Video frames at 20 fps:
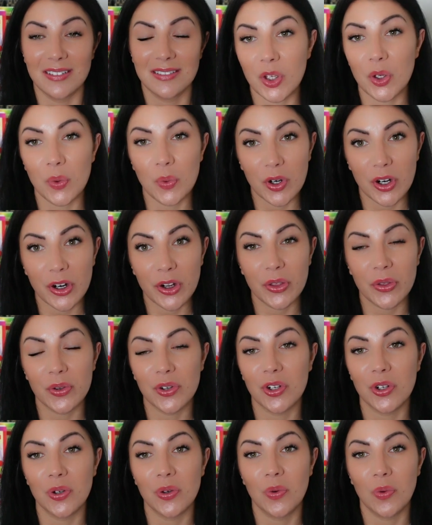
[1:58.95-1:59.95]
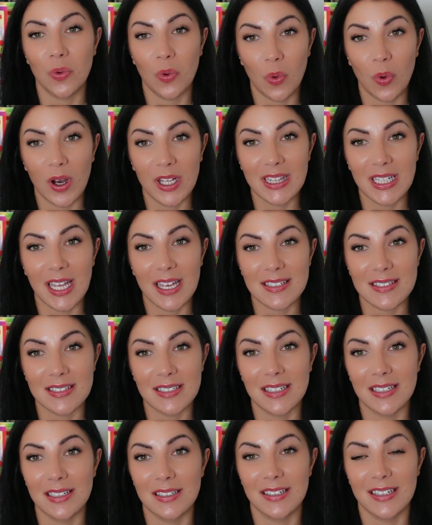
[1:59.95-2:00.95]
You work through one
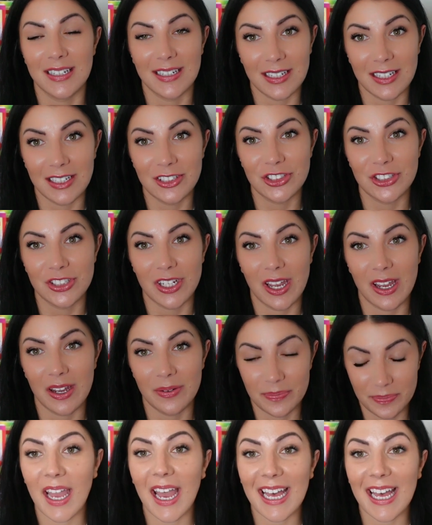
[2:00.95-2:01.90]
lesson each day.